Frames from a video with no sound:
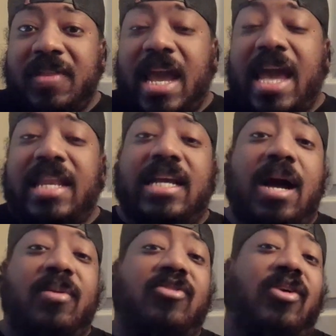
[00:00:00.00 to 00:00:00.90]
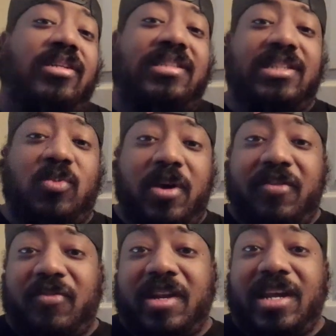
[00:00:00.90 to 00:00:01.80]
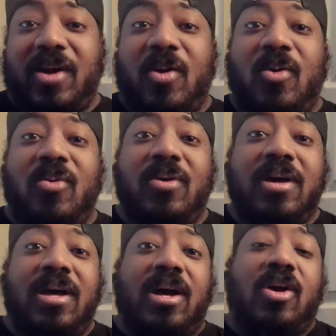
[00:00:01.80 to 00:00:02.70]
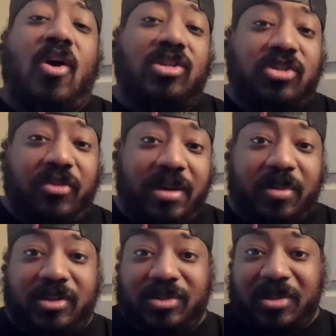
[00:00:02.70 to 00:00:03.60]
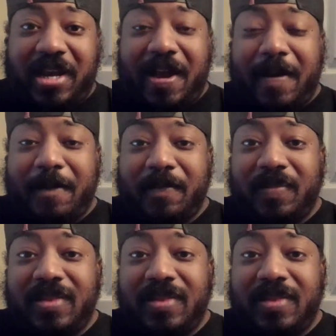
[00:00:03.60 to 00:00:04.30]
and they come across this weird video called Screamers, okay?